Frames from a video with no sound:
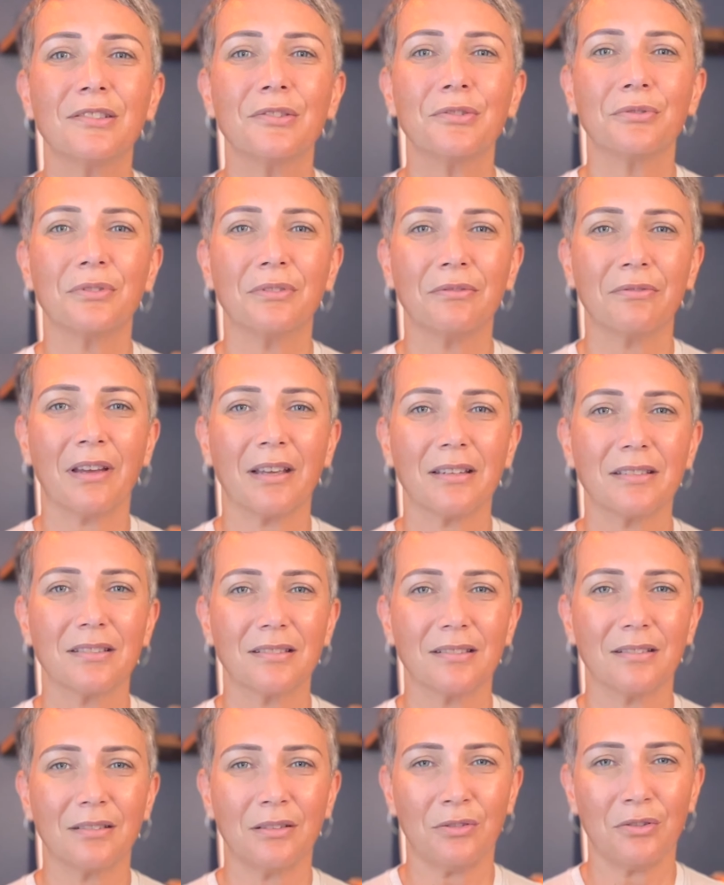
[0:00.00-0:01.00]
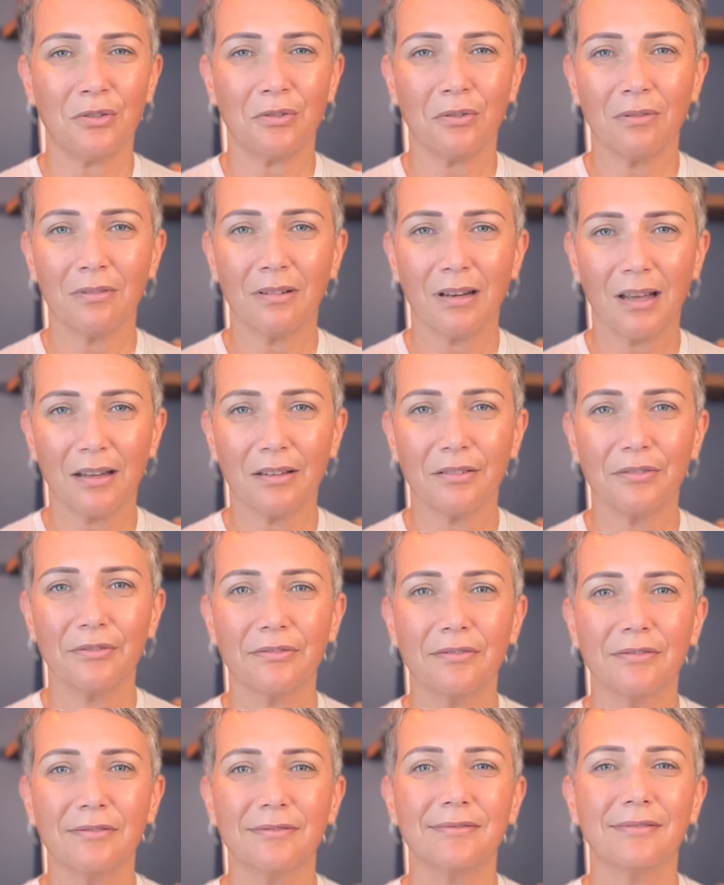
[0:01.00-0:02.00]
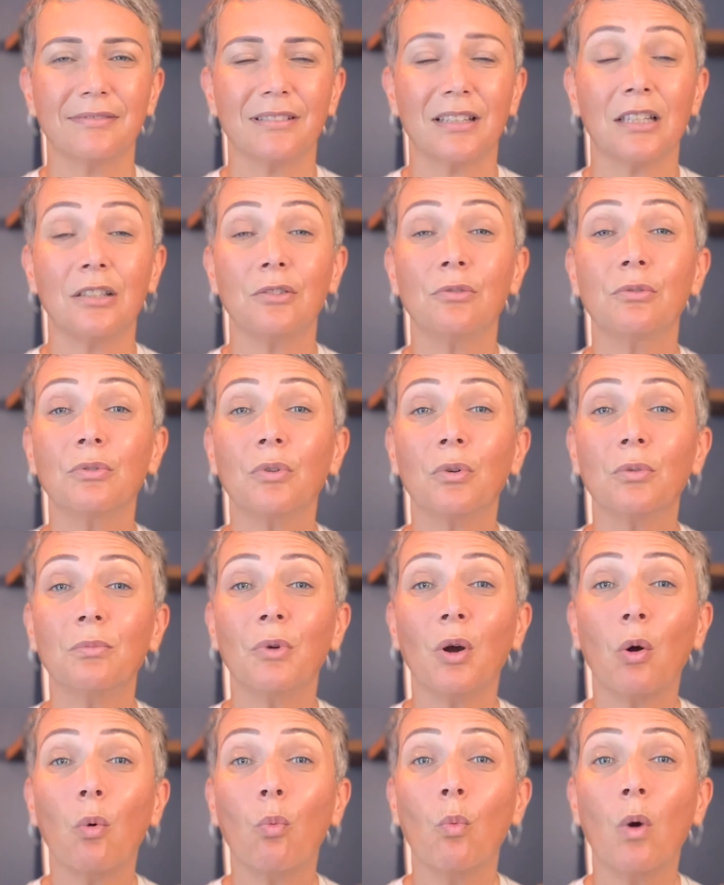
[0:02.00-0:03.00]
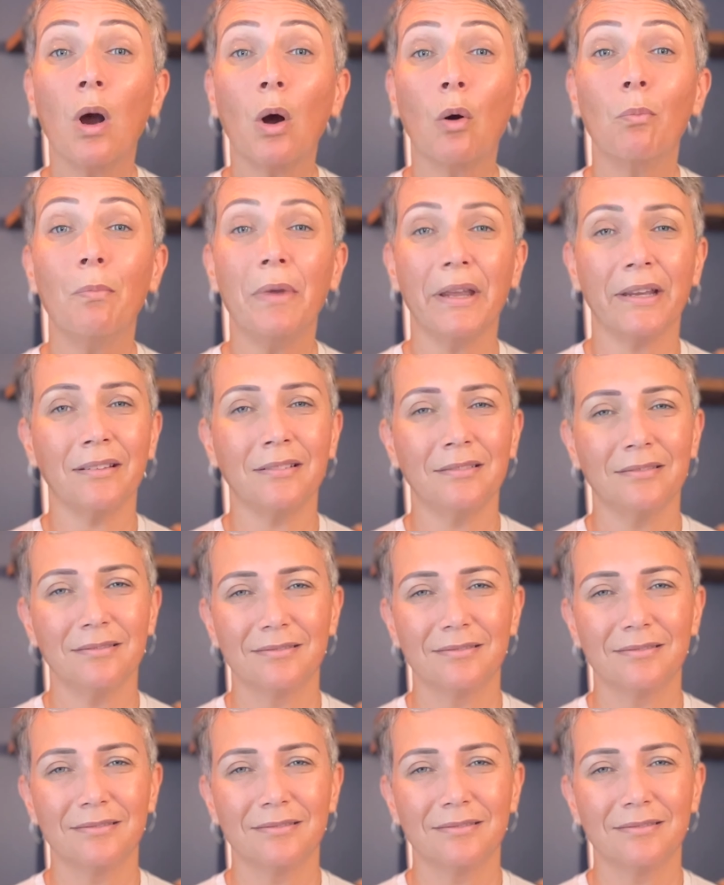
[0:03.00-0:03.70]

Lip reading: to invest in your own life and your own well-being.